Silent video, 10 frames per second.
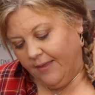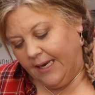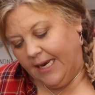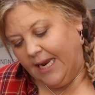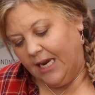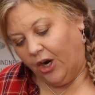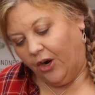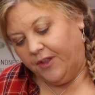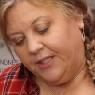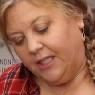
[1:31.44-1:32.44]
Then
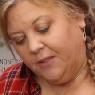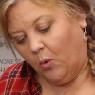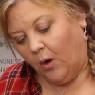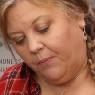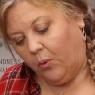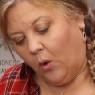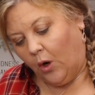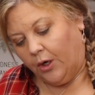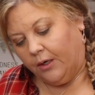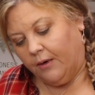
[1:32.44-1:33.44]
here, this is more
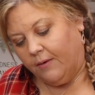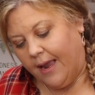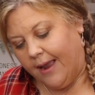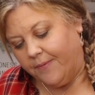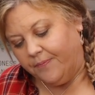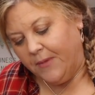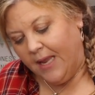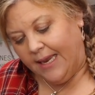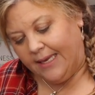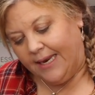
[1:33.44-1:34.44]
important, okay?
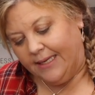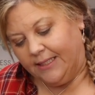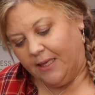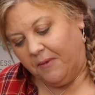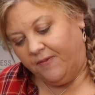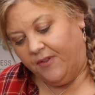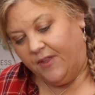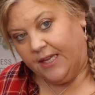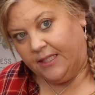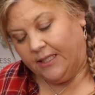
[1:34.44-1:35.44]
Getting some
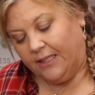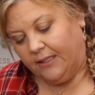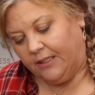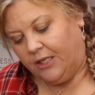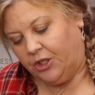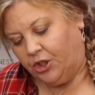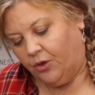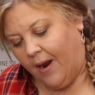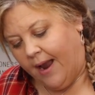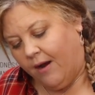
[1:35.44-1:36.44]
of this tissue